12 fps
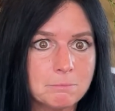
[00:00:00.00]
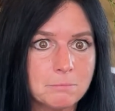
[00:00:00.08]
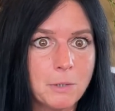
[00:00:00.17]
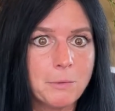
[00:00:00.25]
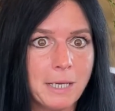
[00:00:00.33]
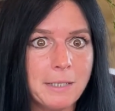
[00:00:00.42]

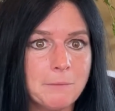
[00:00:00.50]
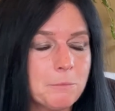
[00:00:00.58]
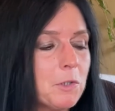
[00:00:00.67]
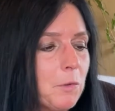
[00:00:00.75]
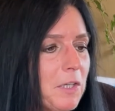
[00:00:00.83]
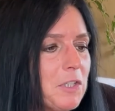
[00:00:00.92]
Okay,
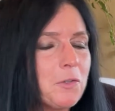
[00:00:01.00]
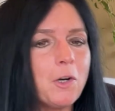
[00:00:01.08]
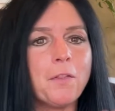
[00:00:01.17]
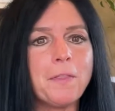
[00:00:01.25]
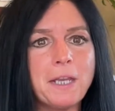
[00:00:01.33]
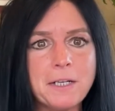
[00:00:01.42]
so these are
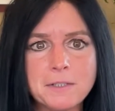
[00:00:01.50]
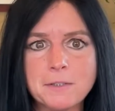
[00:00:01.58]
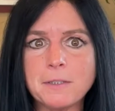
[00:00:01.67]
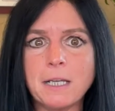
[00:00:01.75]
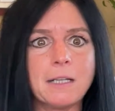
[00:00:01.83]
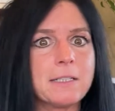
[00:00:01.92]
all things
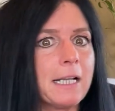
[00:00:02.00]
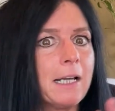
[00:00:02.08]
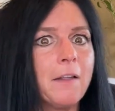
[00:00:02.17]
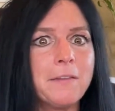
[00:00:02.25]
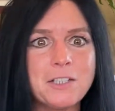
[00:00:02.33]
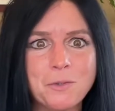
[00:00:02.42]
that, because I
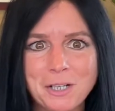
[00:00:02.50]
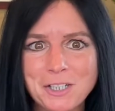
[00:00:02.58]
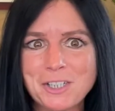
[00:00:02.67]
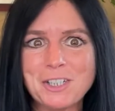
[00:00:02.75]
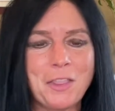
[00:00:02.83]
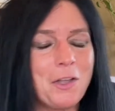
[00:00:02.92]
got these
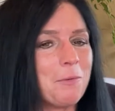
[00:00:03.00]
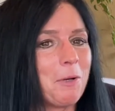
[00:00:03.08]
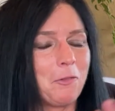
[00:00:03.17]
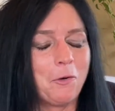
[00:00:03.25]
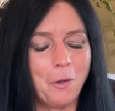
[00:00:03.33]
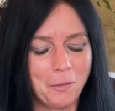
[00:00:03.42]
questions, I thought I
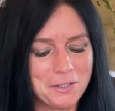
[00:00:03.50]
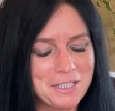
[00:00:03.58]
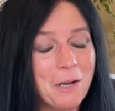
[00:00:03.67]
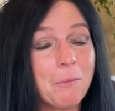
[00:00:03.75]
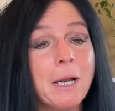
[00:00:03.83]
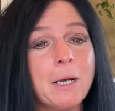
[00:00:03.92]
would throw those
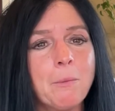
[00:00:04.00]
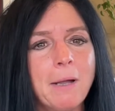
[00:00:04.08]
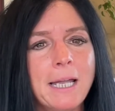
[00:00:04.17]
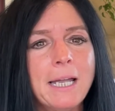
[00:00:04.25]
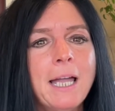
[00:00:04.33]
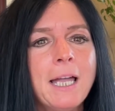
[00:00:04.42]
out right
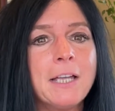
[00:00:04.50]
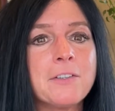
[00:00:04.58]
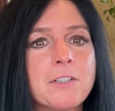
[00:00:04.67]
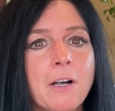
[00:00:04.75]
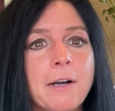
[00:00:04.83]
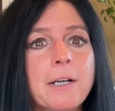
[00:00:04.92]
away.
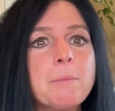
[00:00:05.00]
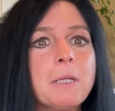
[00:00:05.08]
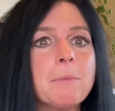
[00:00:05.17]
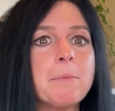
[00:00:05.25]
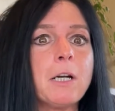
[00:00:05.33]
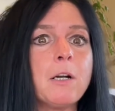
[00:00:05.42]
Sorry to be
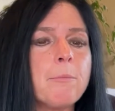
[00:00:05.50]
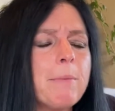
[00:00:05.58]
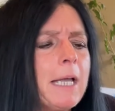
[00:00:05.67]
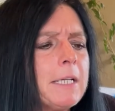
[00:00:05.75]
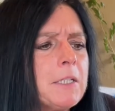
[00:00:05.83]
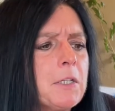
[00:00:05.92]
the bearer of
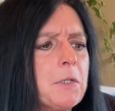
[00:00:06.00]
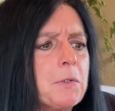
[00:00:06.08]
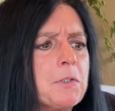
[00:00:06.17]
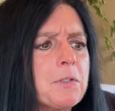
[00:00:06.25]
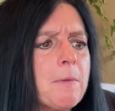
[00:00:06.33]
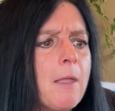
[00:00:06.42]
bad
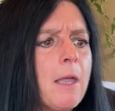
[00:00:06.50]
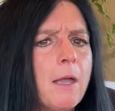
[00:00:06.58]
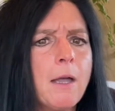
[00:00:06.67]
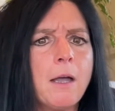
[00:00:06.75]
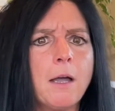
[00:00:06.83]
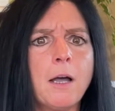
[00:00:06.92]
news.
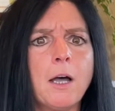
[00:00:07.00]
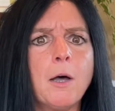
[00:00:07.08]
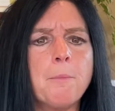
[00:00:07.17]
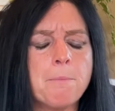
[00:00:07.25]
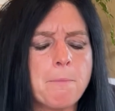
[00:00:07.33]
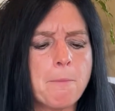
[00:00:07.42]

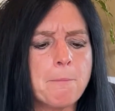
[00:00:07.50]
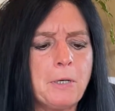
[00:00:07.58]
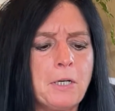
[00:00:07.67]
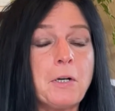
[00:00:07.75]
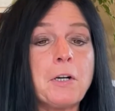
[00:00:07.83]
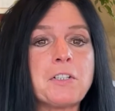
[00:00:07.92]
But
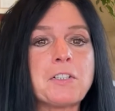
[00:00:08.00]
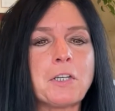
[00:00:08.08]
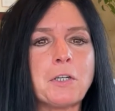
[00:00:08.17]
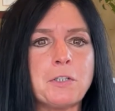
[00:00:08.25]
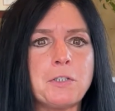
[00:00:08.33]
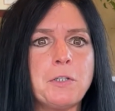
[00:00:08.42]
here is the
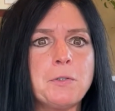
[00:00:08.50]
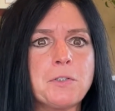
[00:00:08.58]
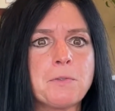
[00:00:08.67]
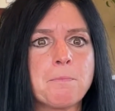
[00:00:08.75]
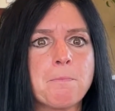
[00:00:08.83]
good news.